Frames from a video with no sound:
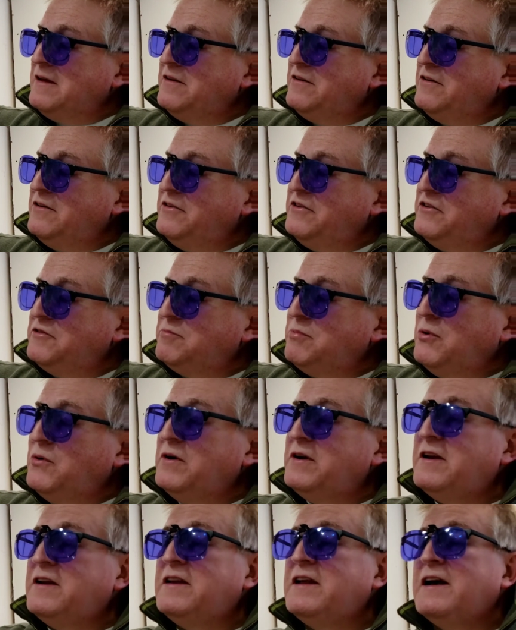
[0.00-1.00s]
We'll just
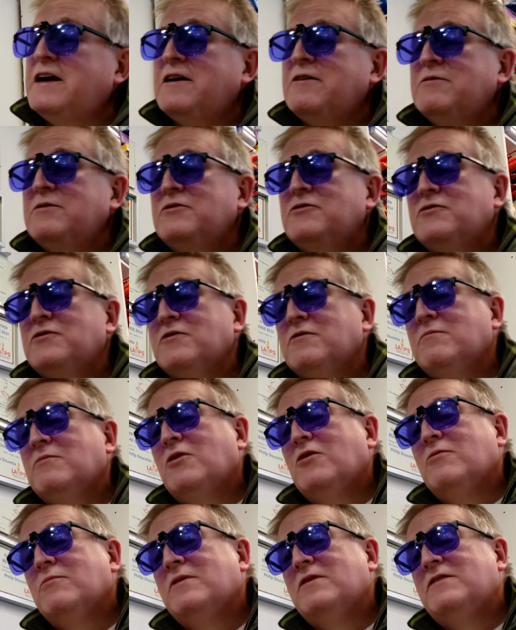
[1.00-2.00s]
point it downwards for a
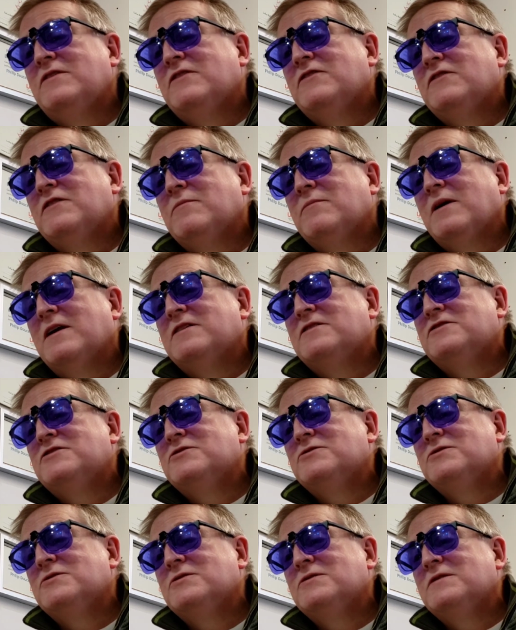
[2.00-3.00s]
moment just to make
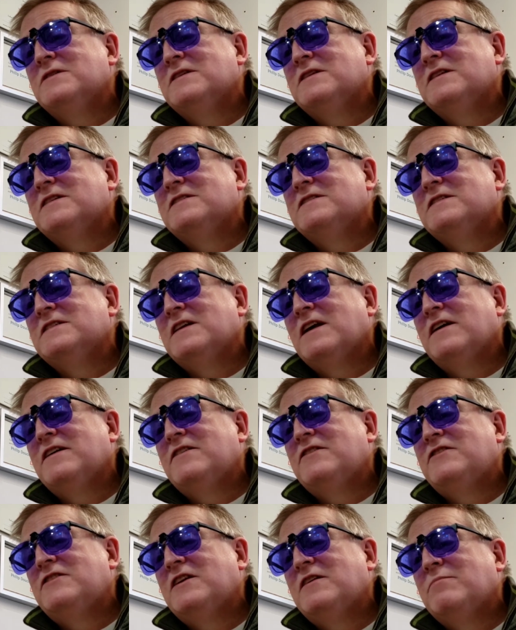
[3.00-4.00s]
sure that it's a nice
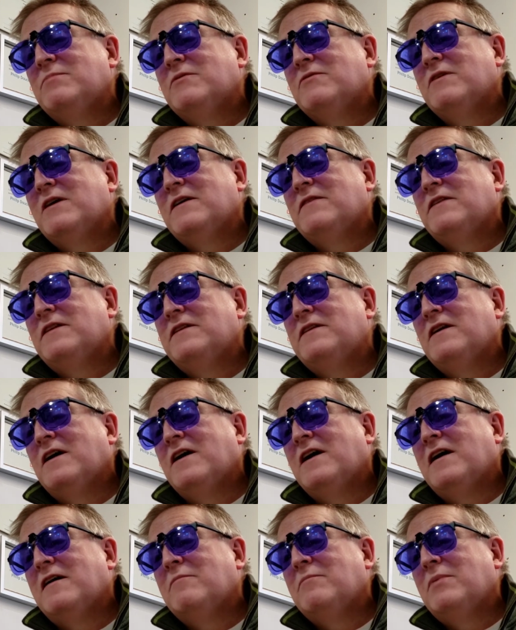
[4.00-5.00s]
shape around the
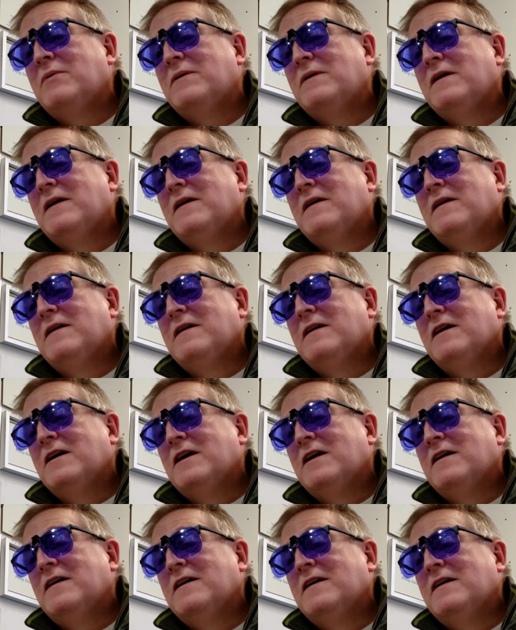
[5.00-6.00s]
top
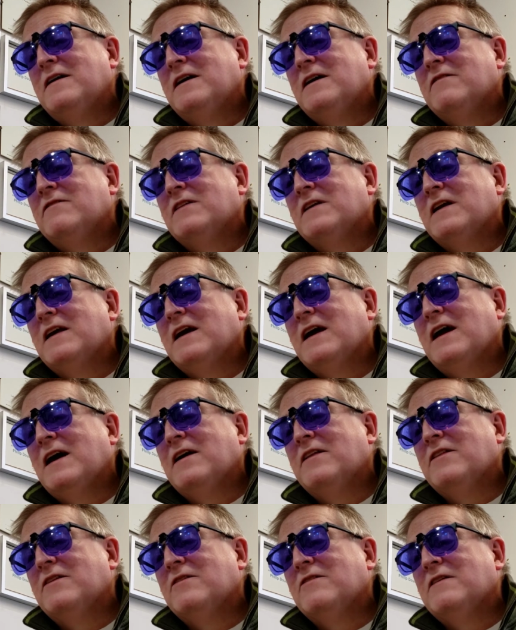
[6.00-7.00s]
of the gather,